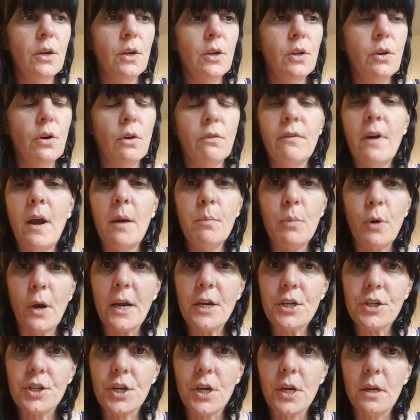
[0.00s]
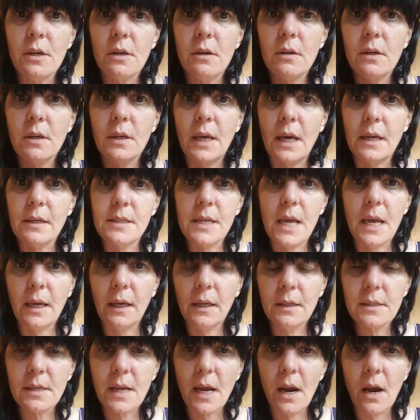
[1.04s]
your vibration get
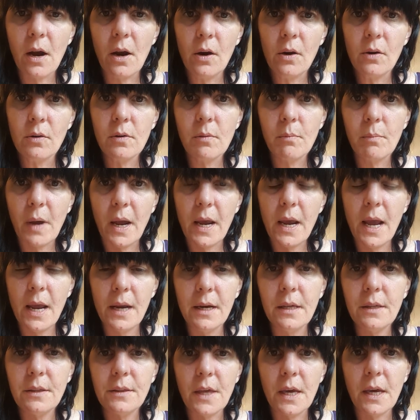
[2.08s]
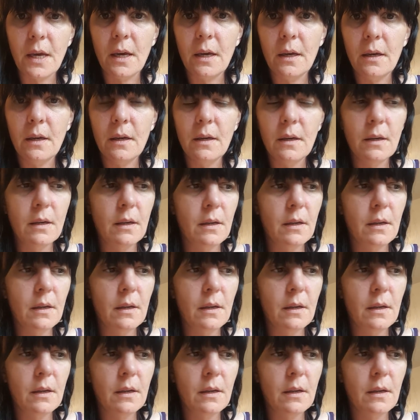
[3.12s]
taken down by anything.